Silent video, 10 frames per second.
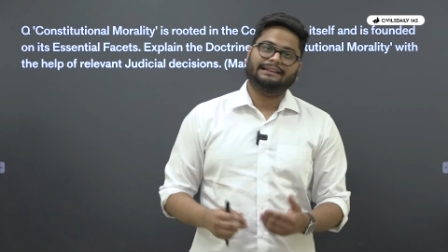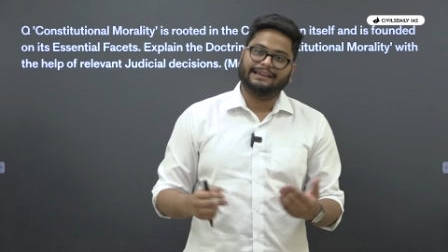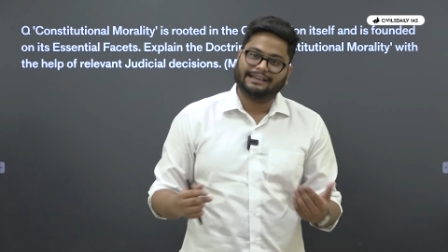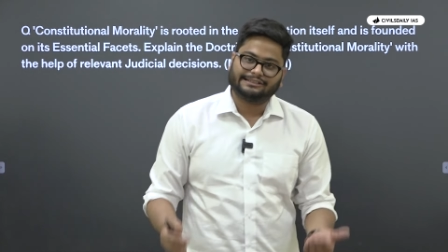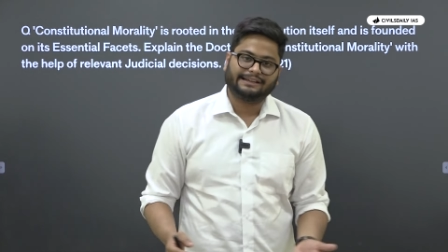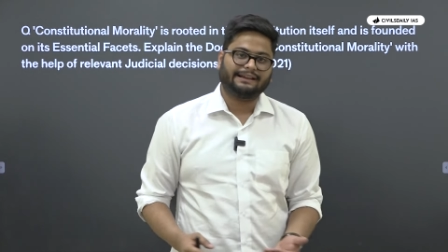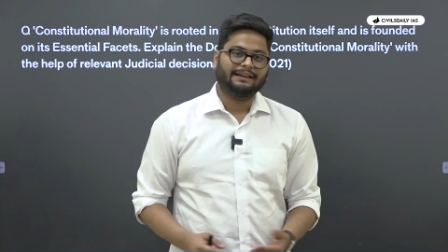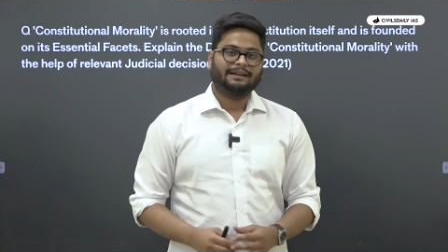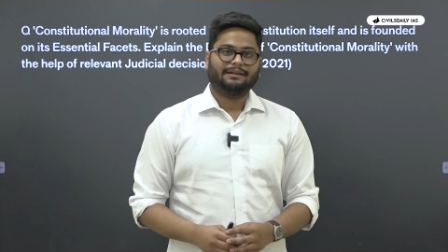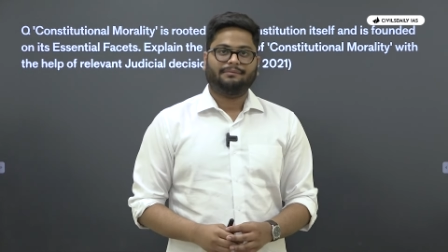
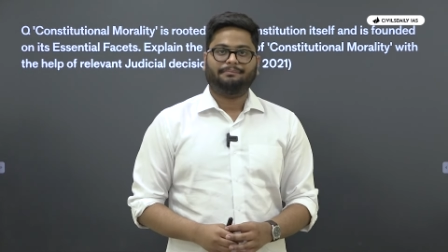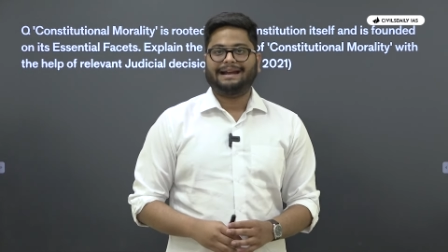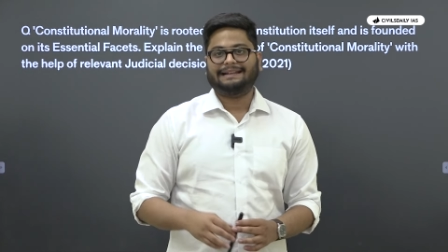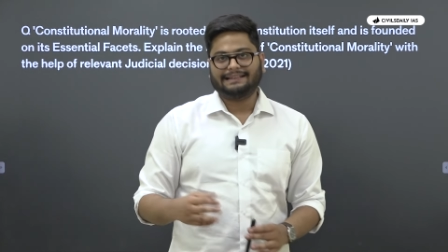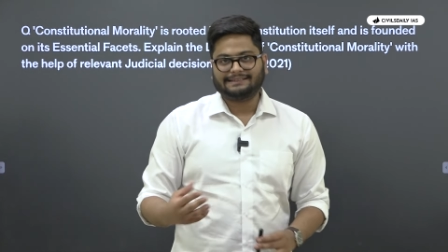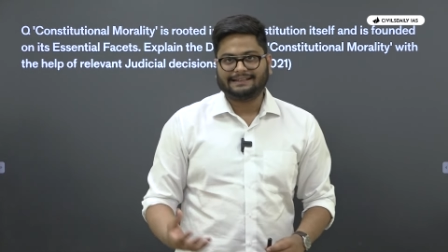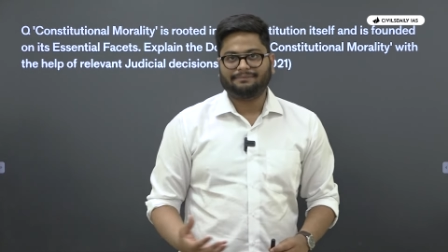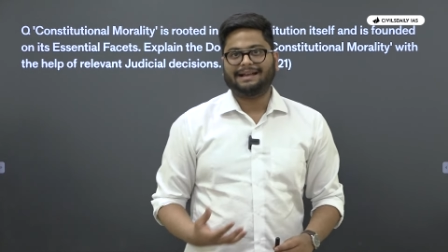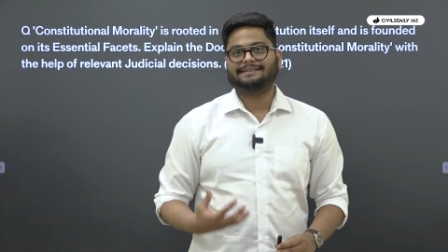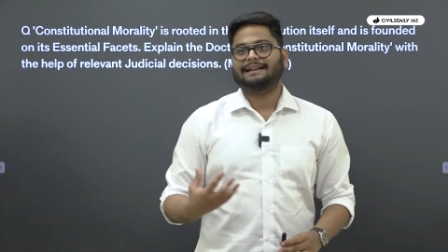engaging my
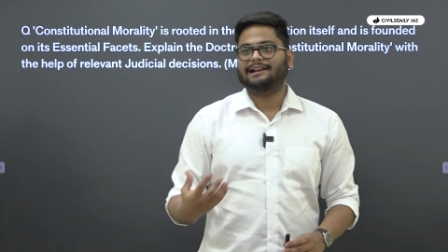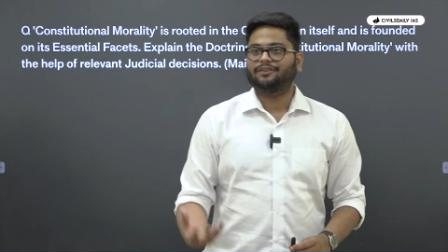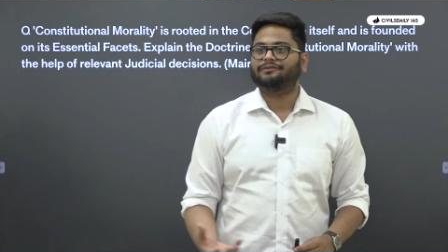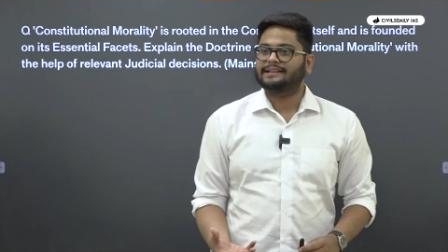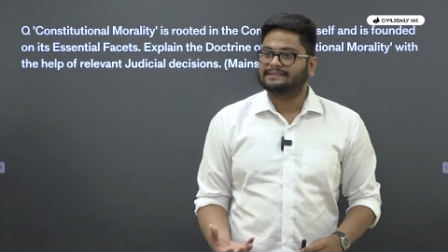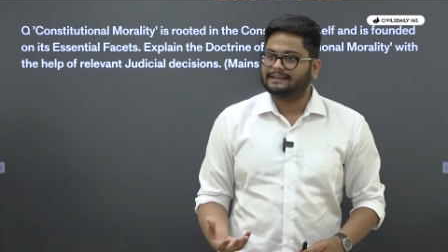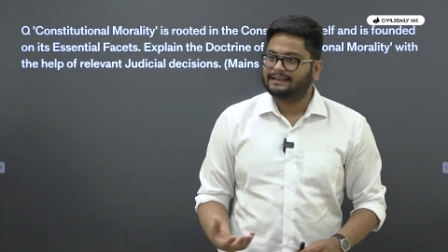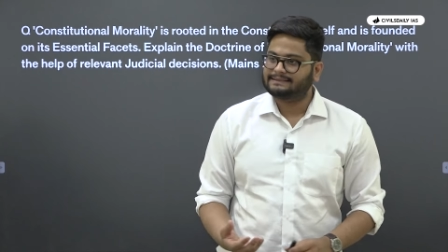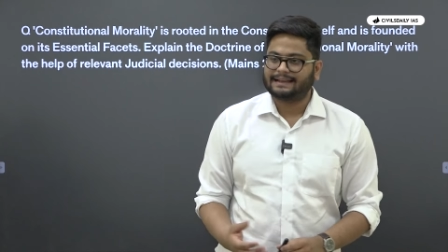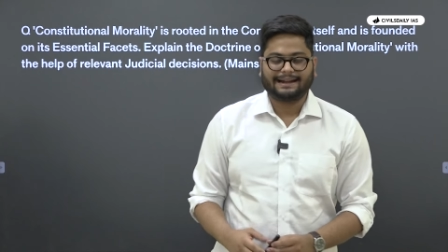teaching, my style of teaching
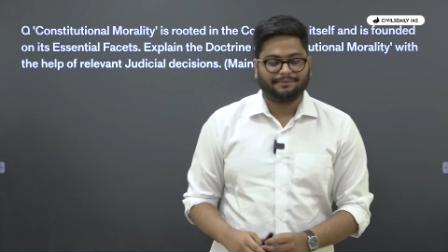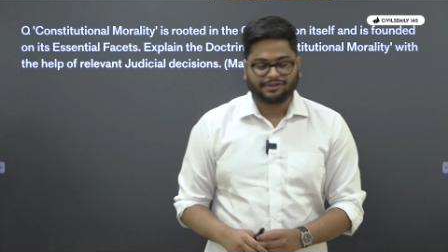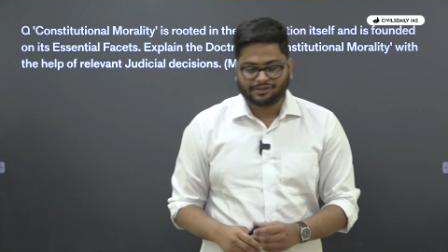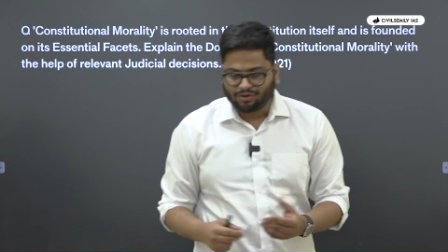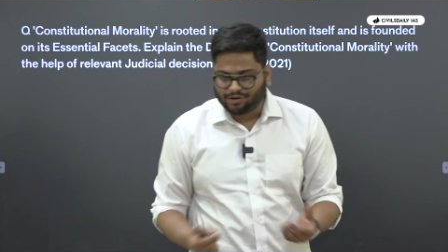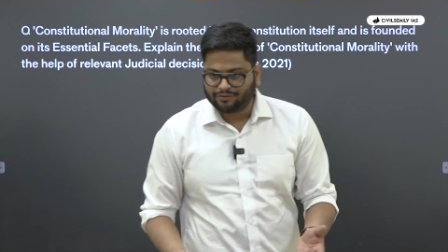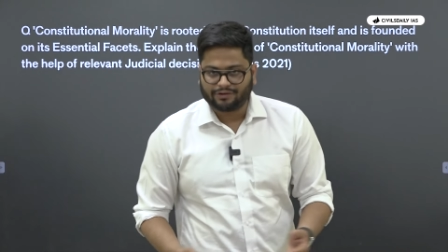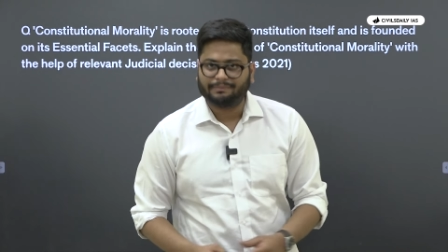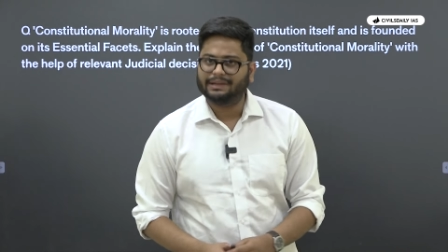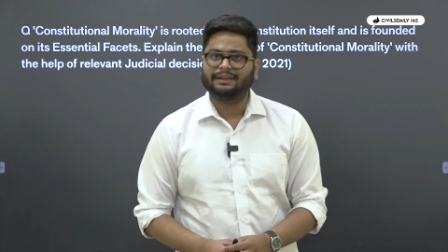is. And I'm sure you
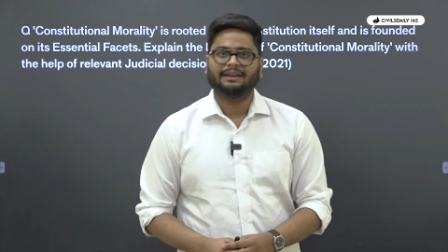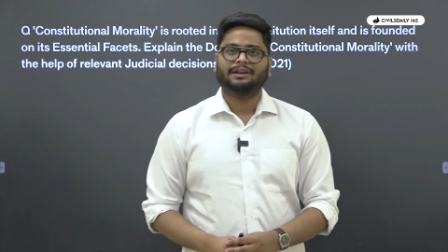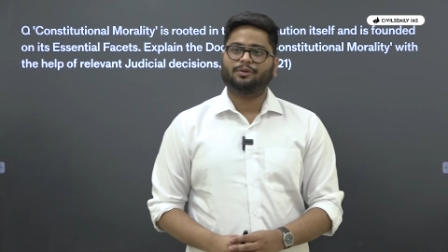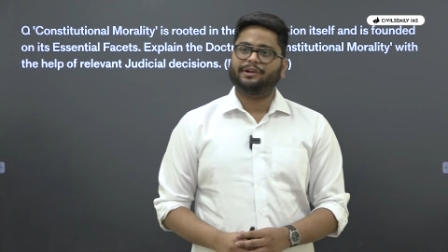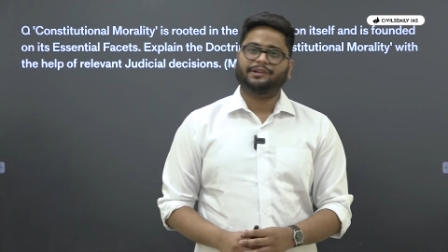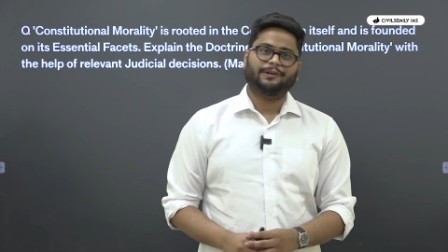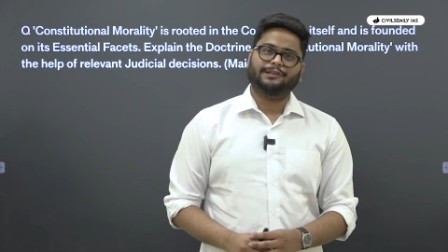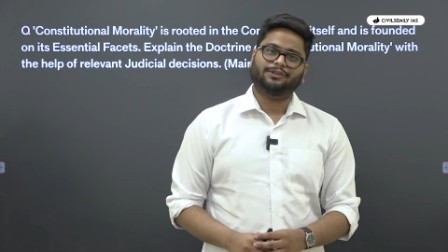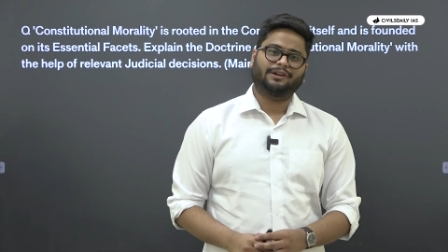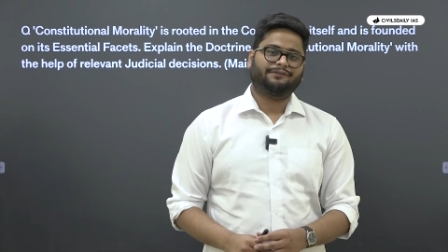will be going to
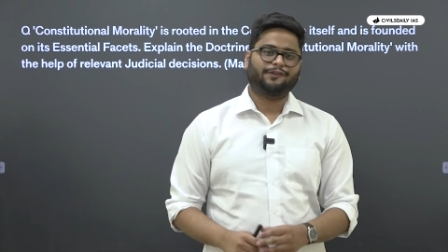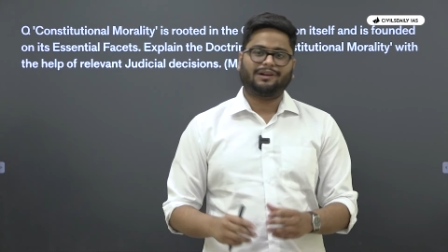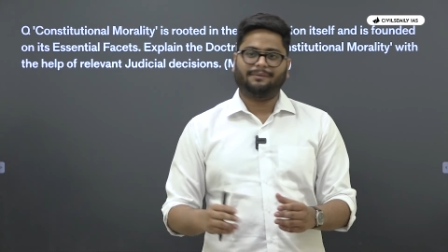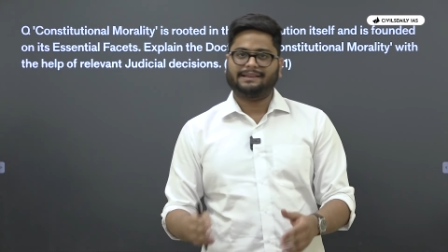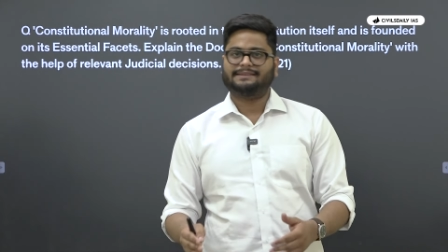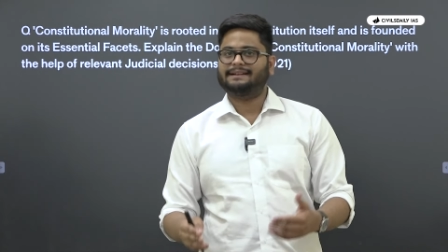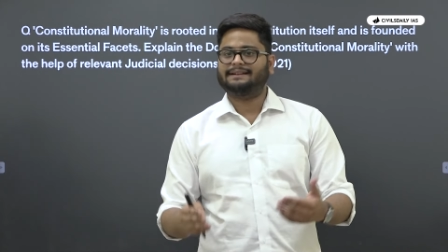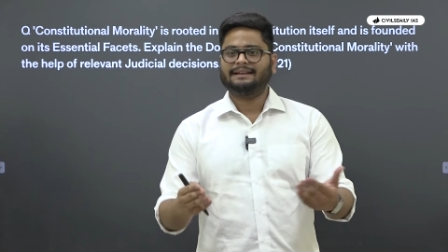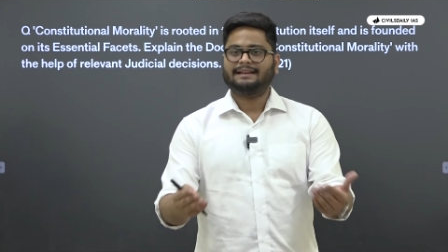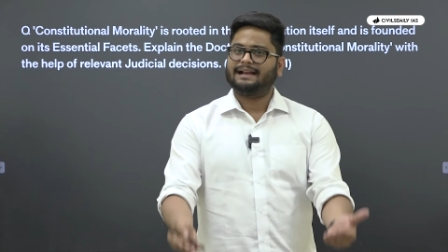enjoy if you come and sit
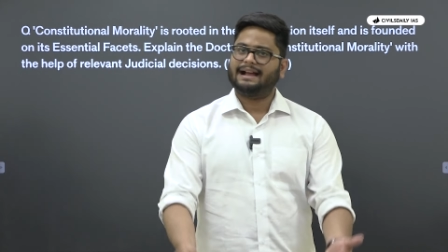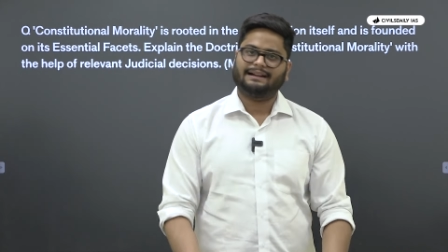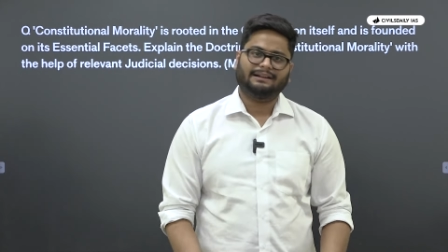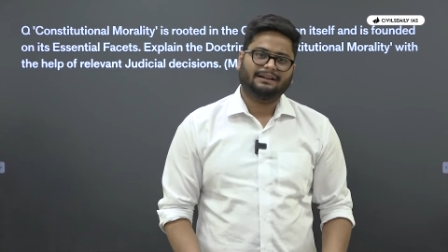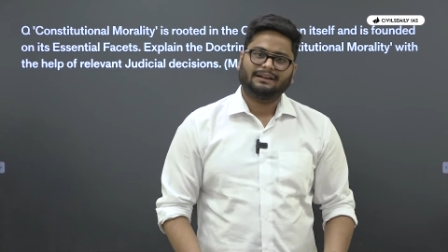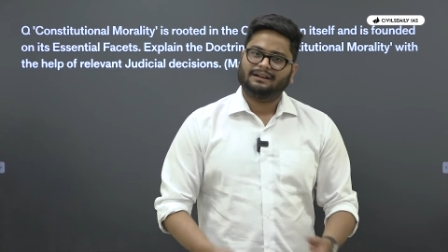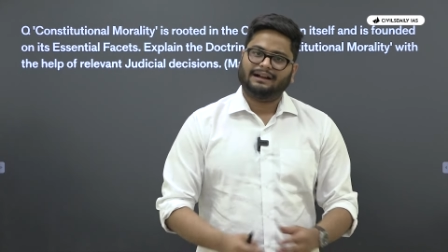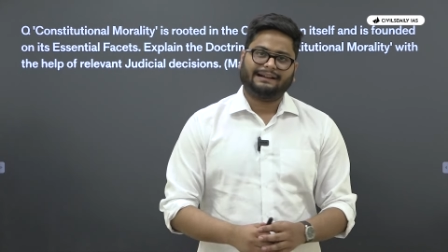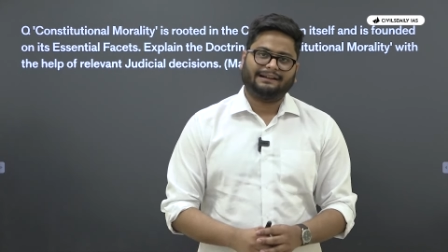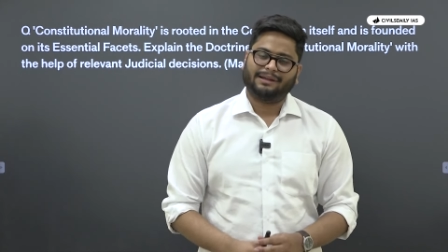and
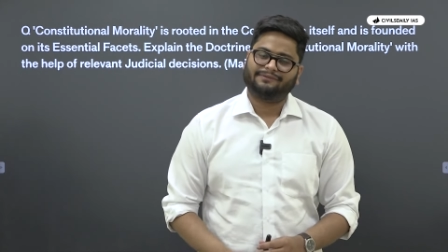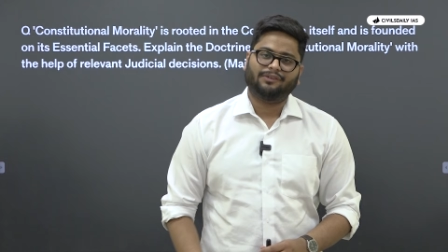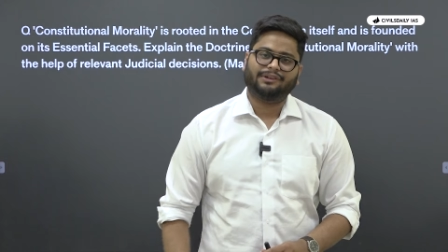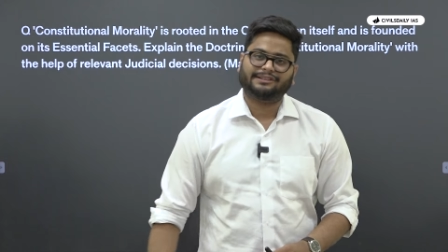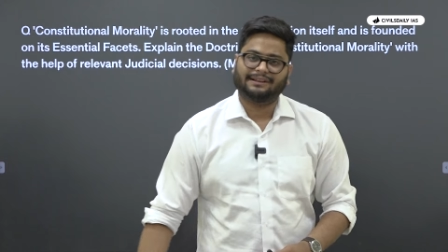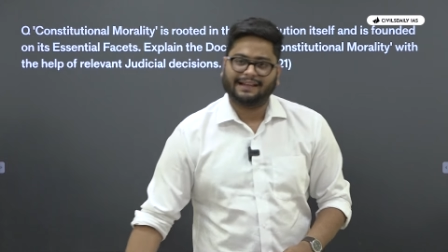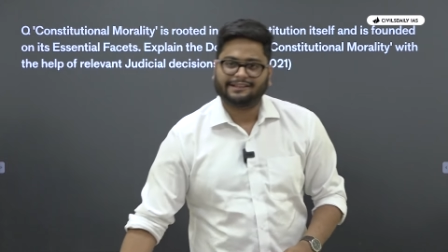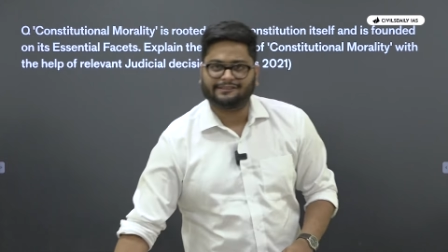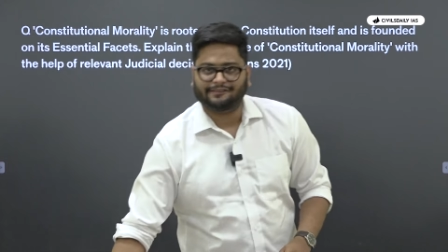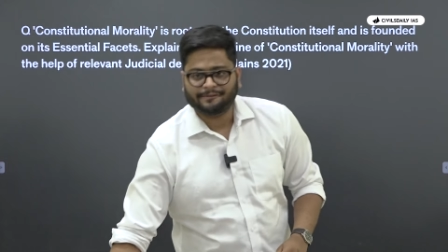attend my foundation
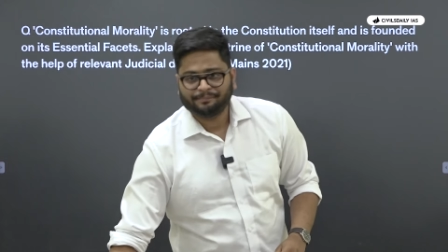lecture.